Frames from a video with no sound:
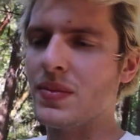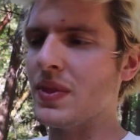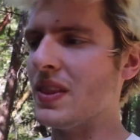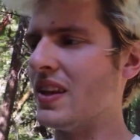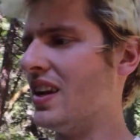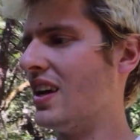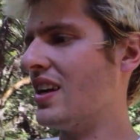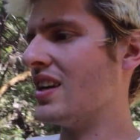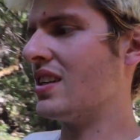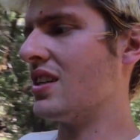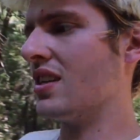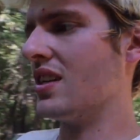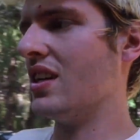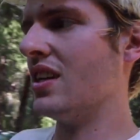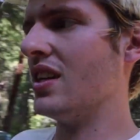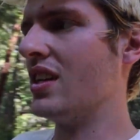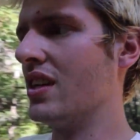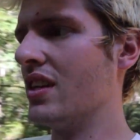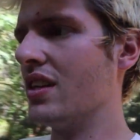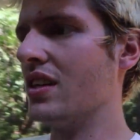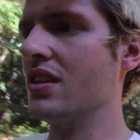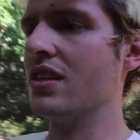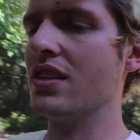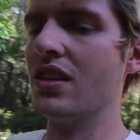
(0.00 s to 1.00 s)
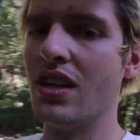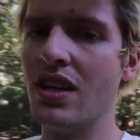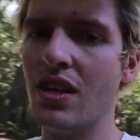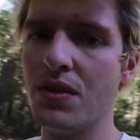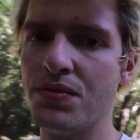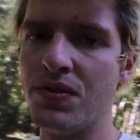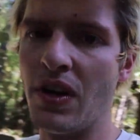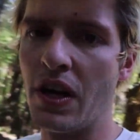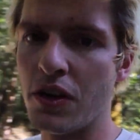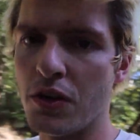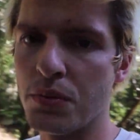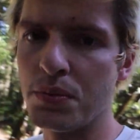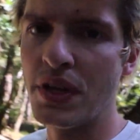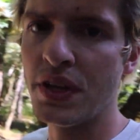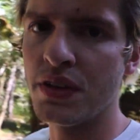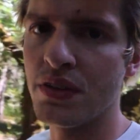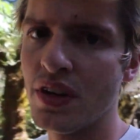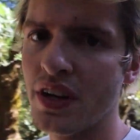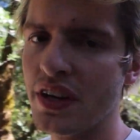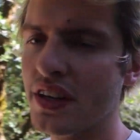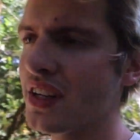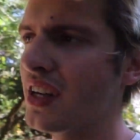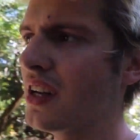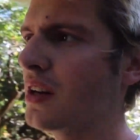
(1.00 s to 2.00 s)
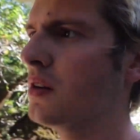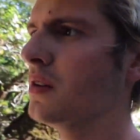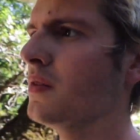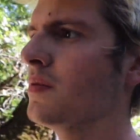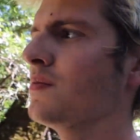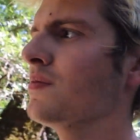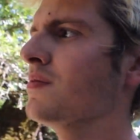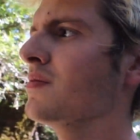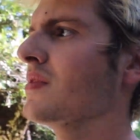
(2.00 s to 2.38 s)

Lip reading: like a fire pit right now,